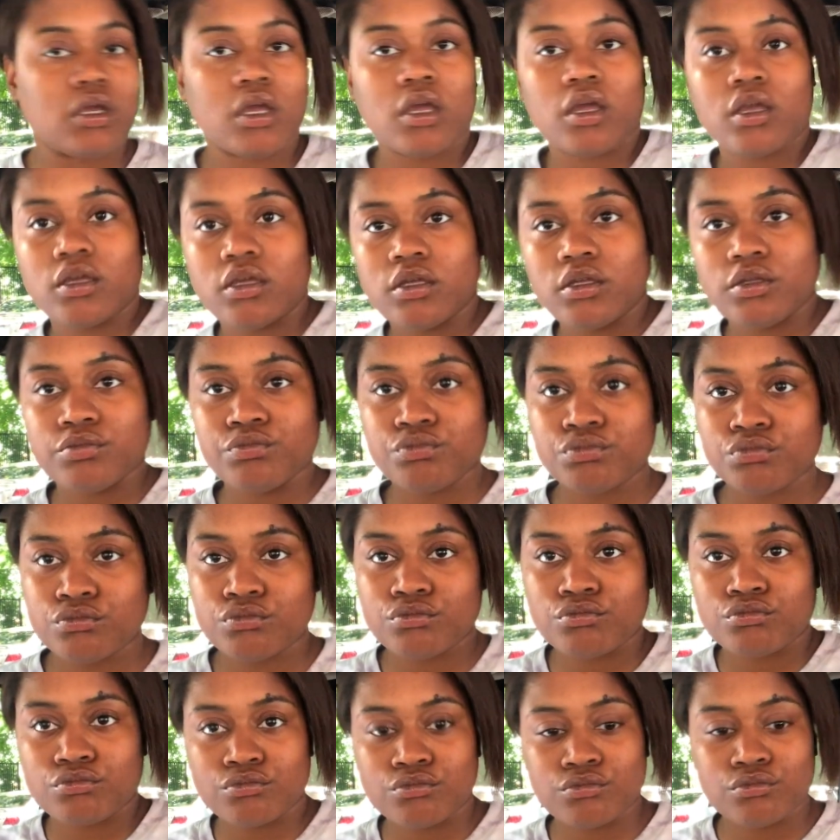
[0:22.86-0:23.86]
hey.
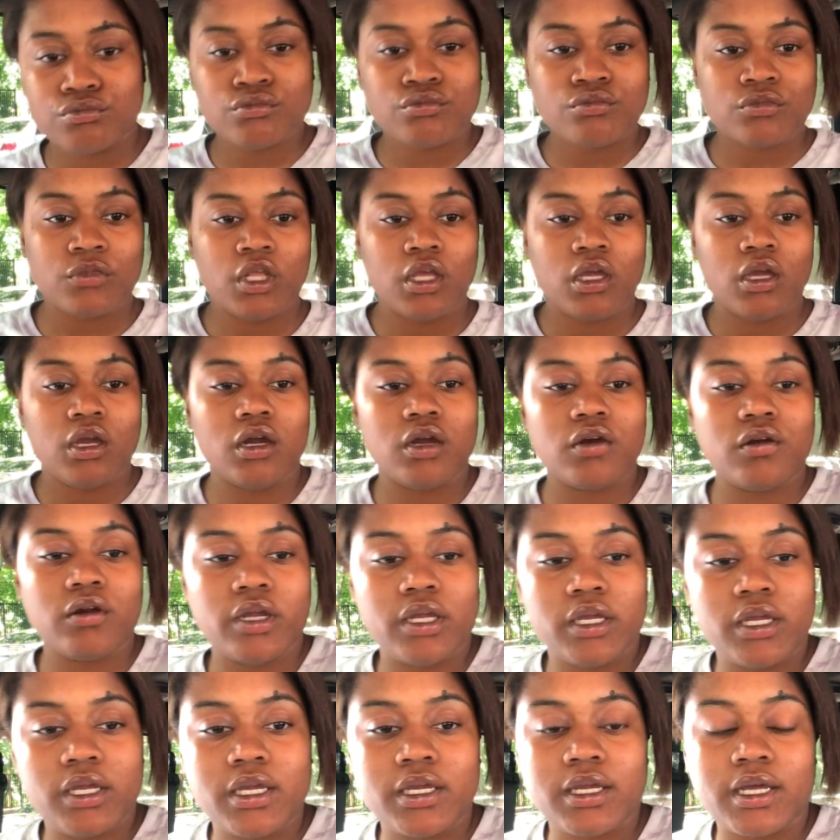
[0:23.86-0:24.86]

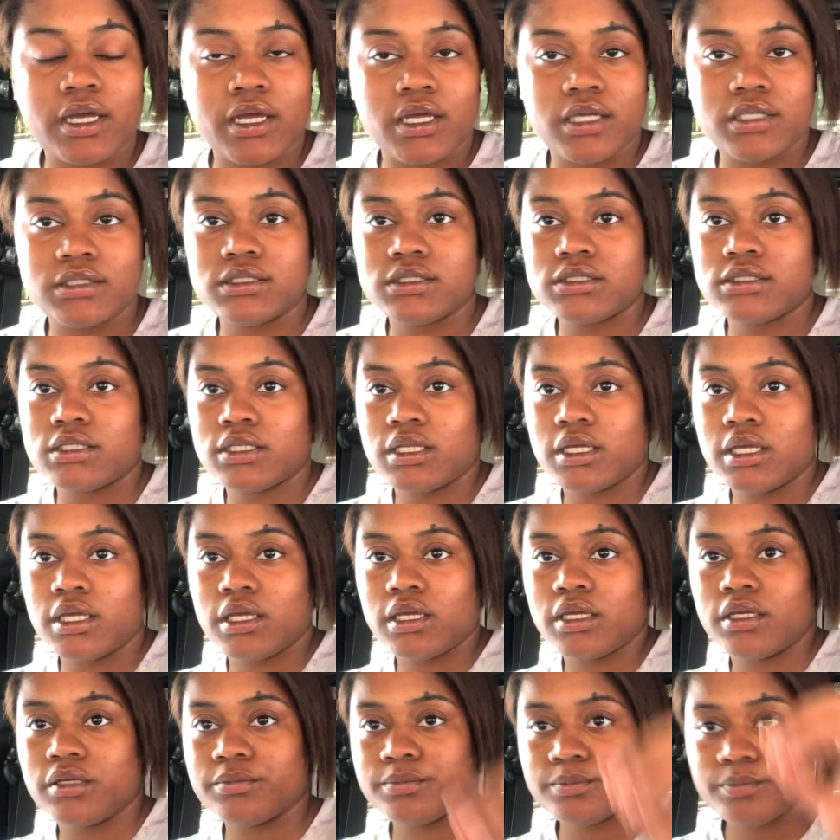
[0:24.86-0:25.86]
Alright, hey guys,
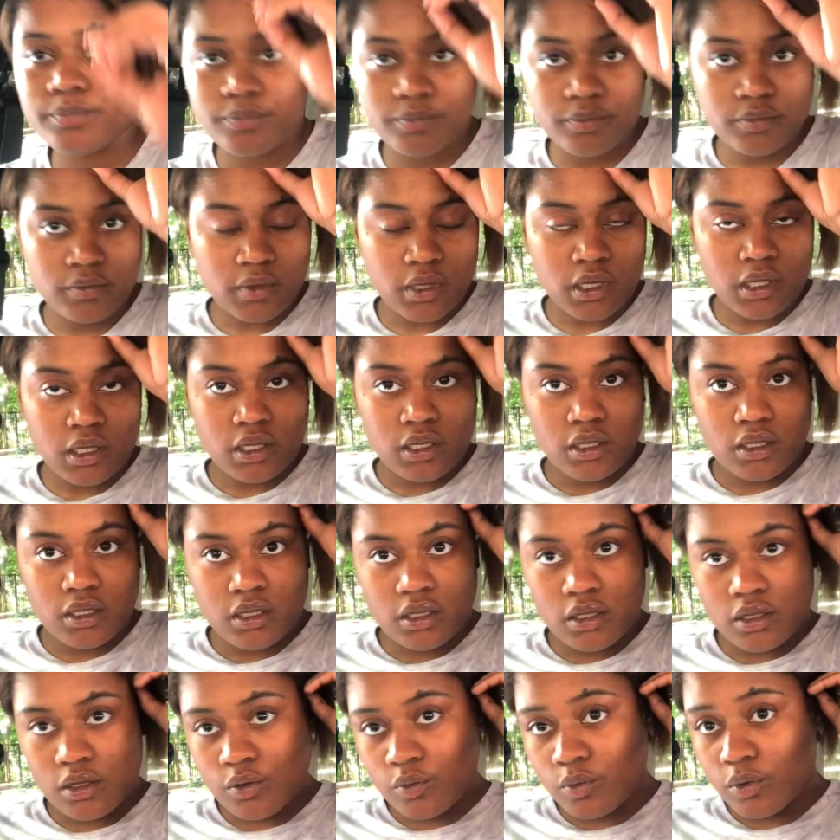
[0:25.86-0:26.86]
today,
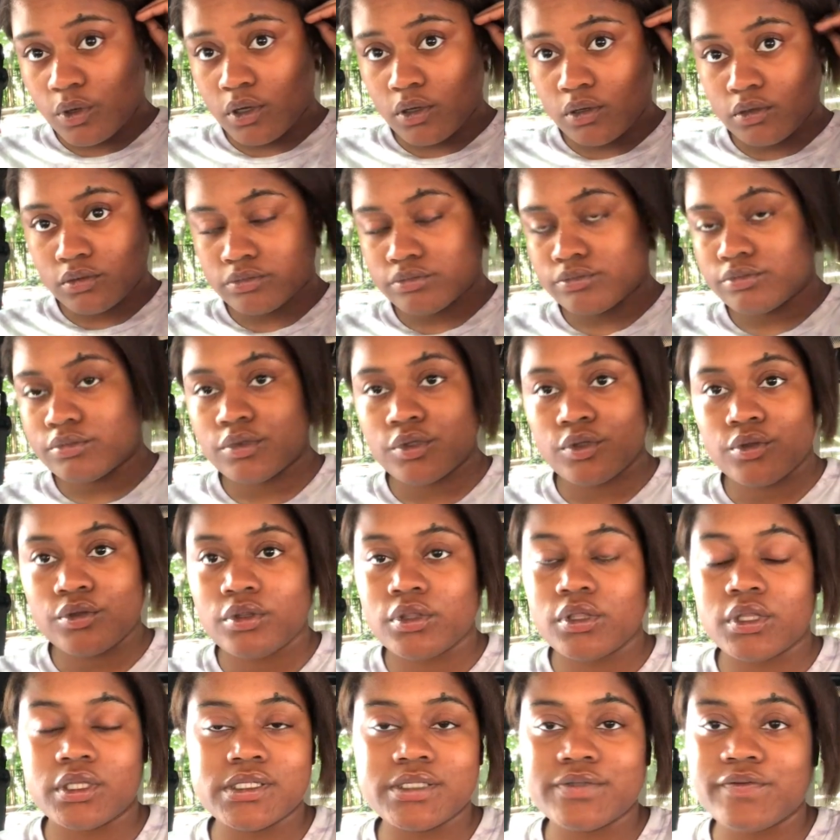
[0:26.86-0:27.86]
well,
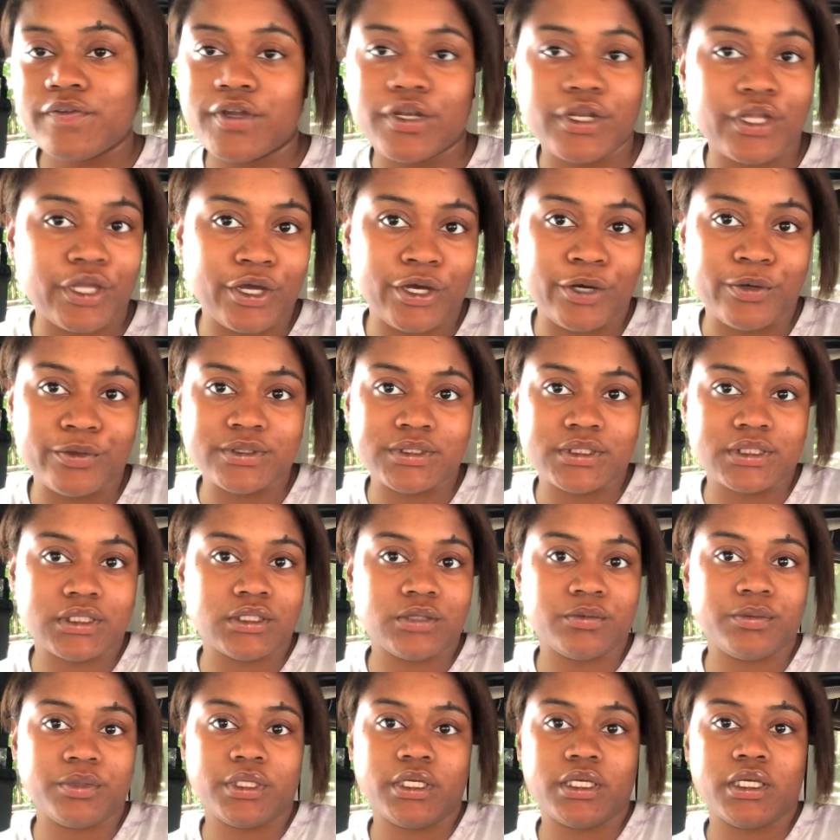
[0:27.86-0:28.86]
this video is
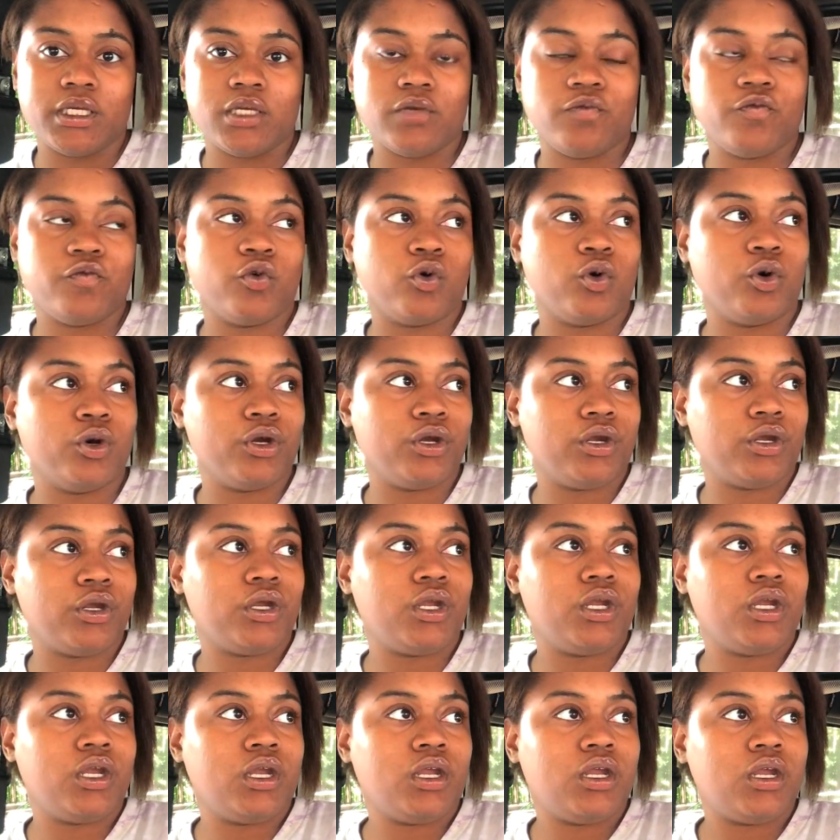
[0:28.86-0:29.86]
gonna be for
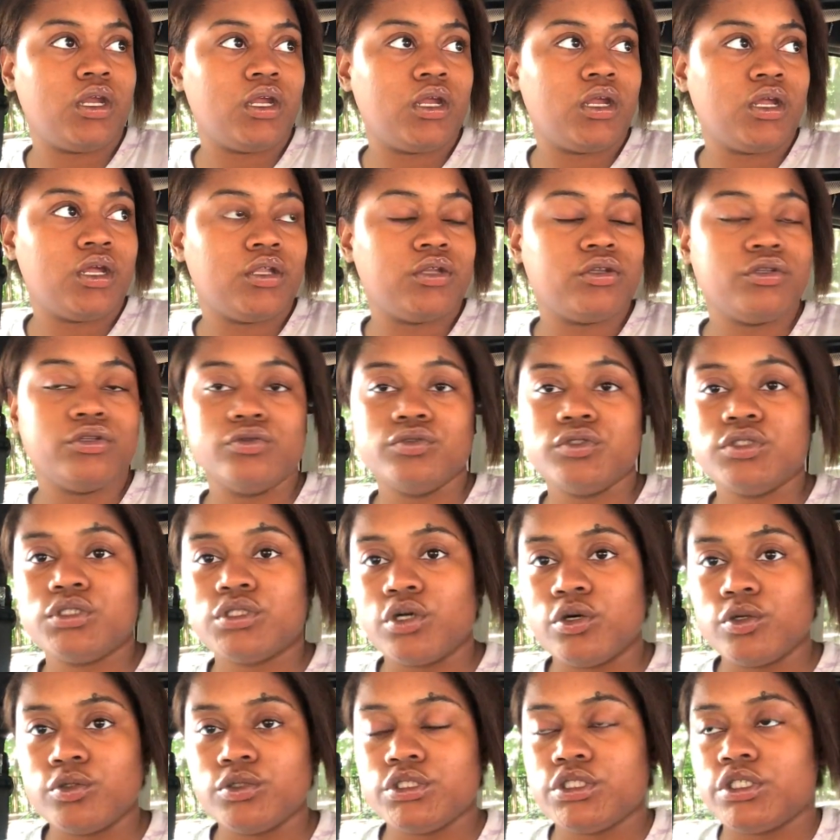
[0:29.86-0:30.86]
new
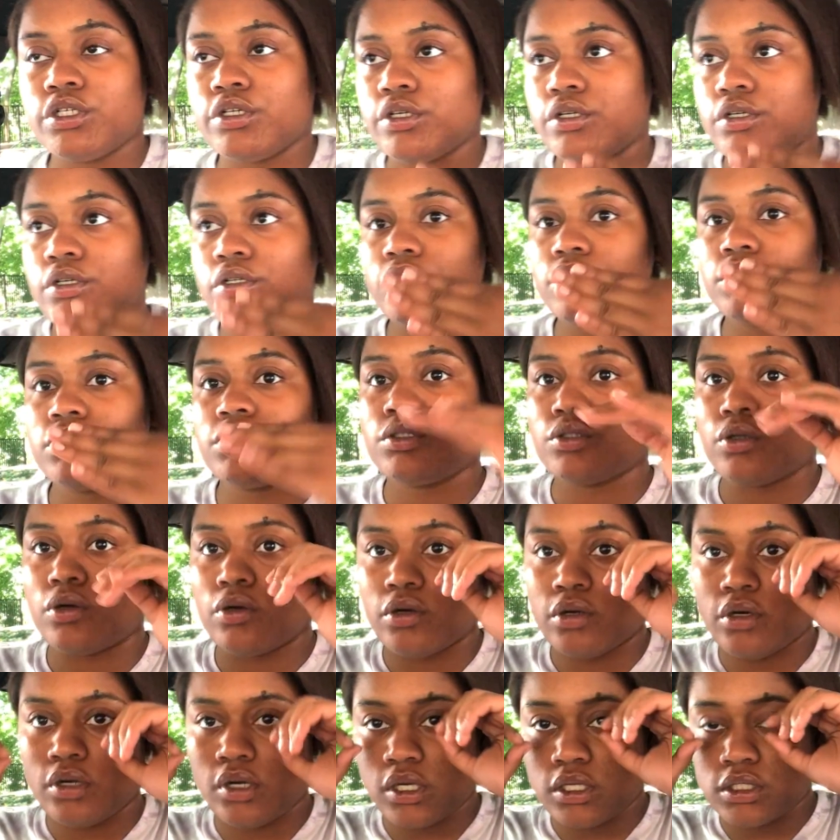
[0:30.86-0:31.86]
soldiers
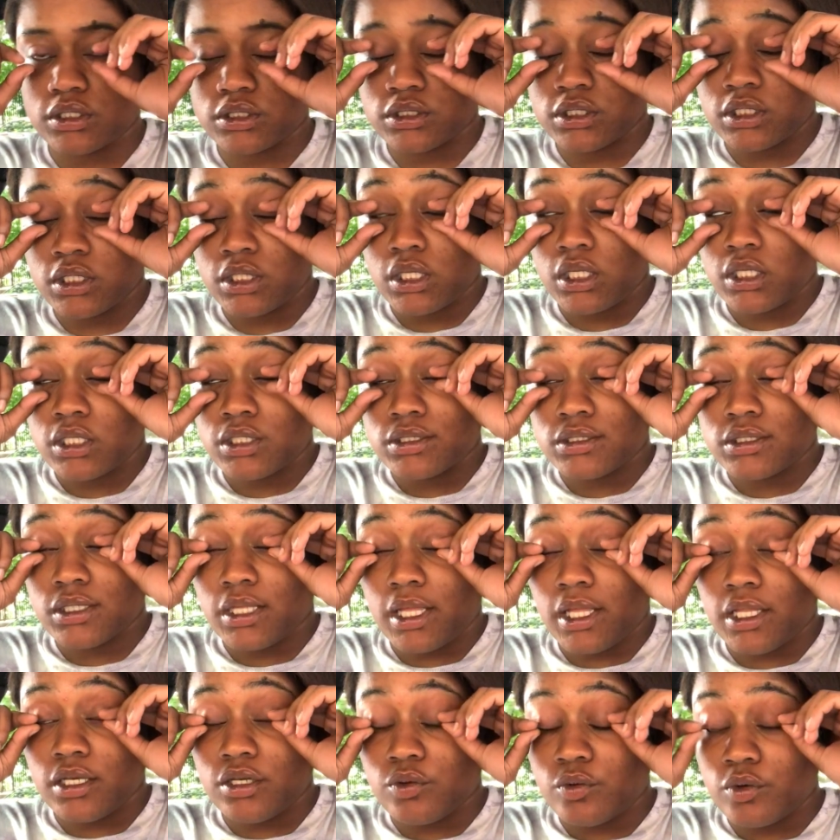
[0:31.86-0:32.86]
or
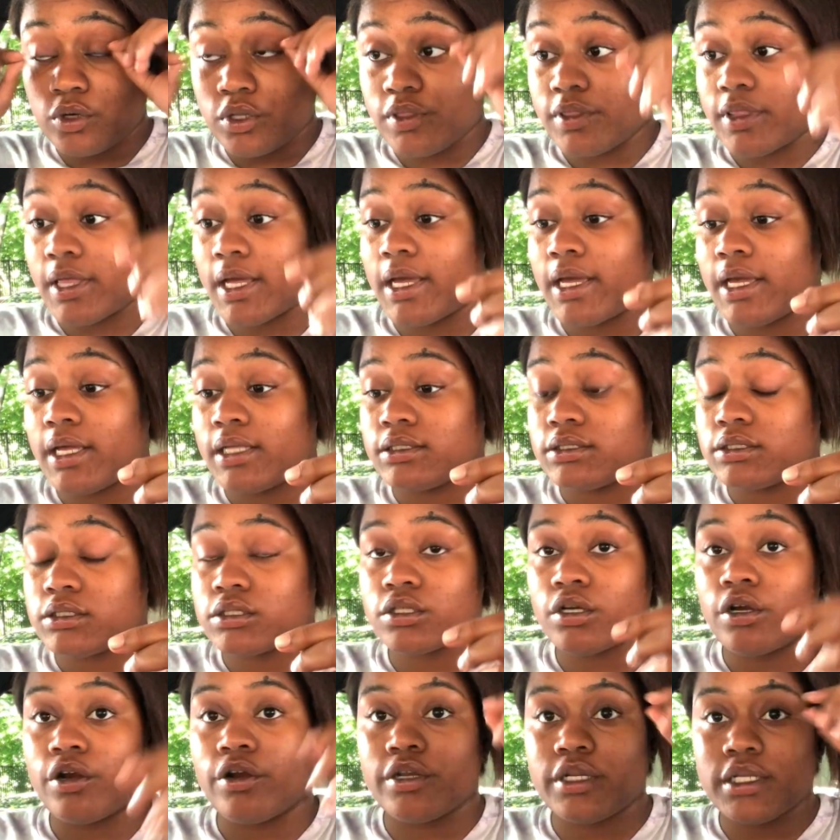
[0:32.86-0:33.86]
anyone
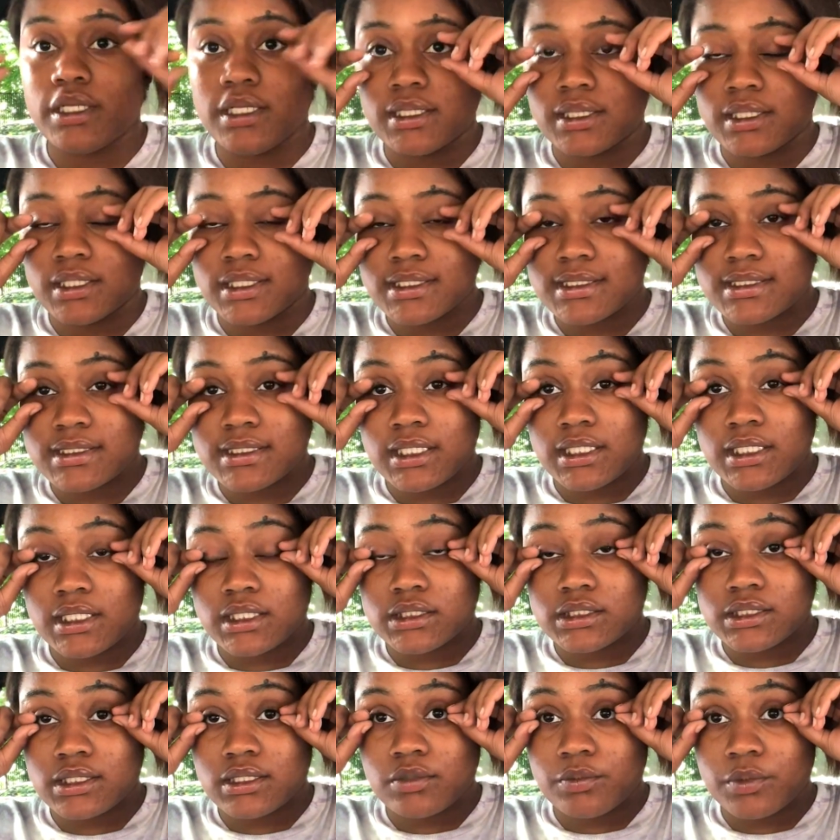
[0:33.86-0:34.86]
that's already enlisted
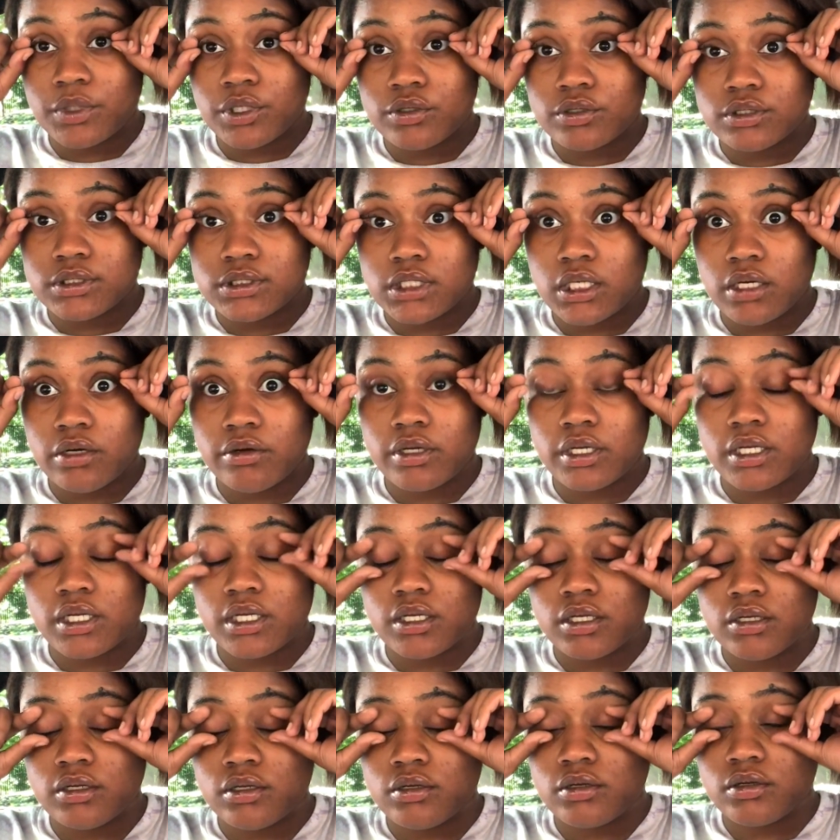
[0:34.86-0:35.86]
into the
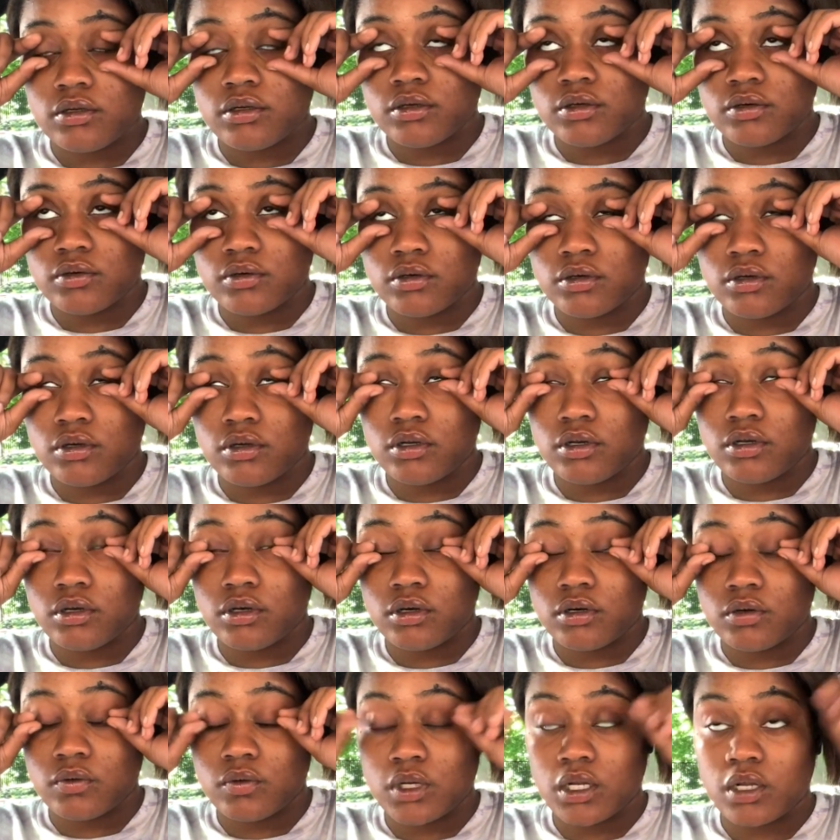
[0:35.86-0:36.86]
military or, you
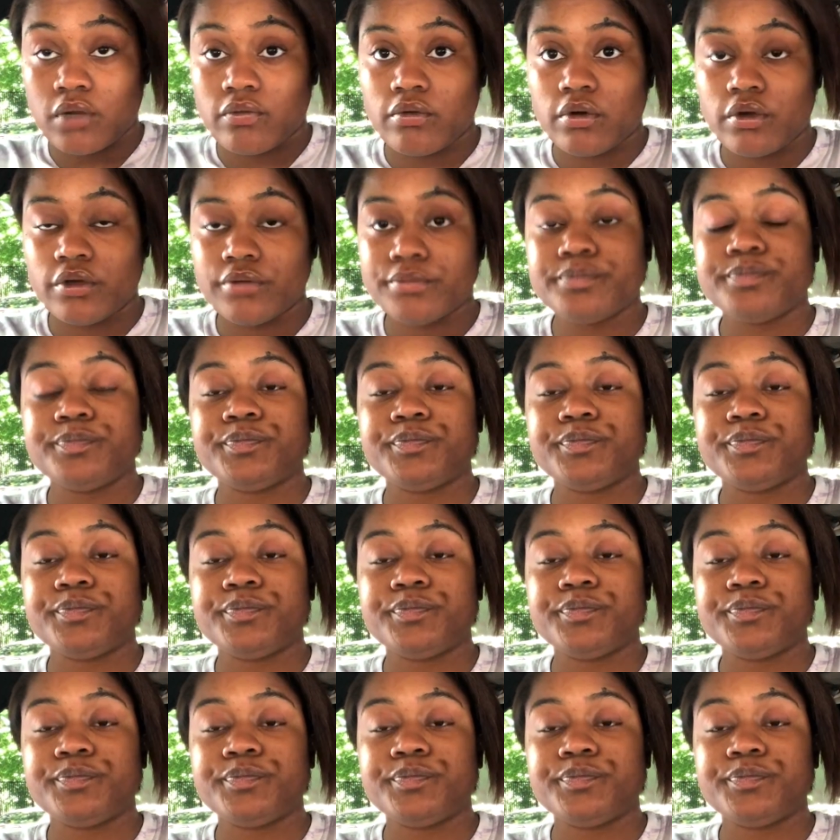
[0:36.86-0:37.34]
know, whatever,